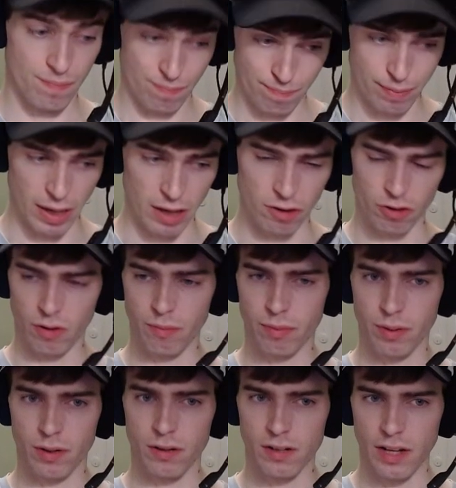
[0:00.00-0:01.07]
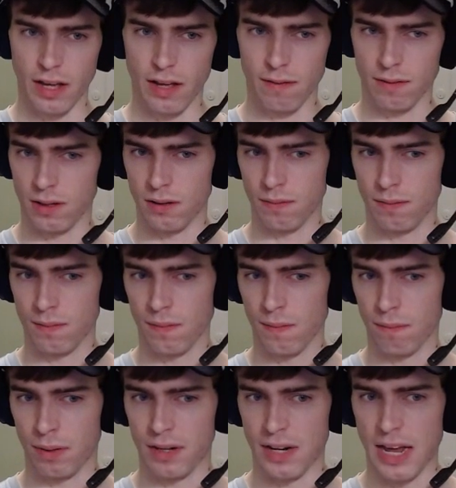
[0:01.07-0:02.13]
Pendulum bird, yeah, yeah.
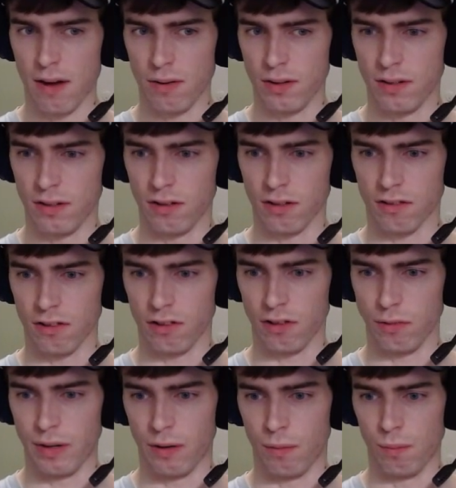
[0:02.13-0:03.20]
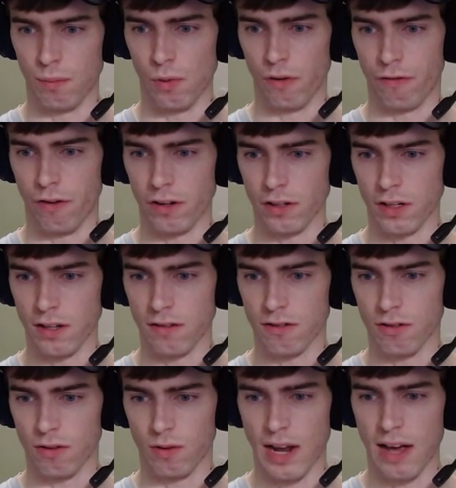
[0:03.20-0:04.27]
But now it looks a little bit more funky.
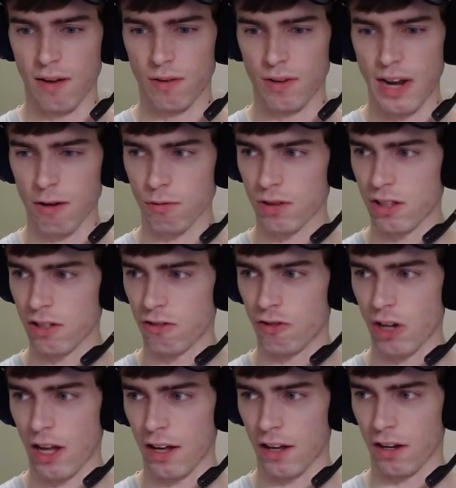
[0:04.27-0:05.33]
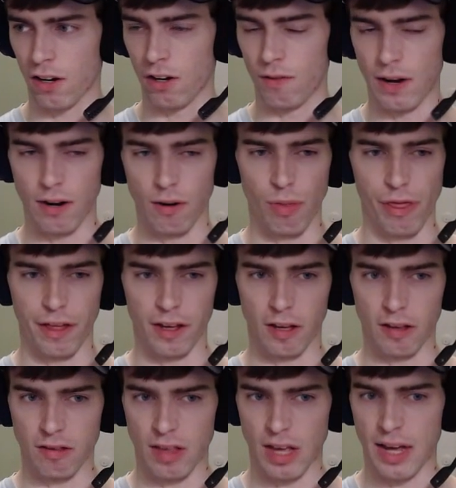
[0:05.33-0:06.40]
So now with this giant curve, I don't think
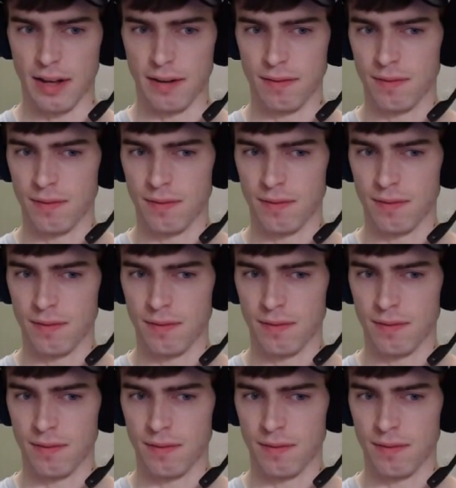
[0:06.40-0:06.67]
it's that.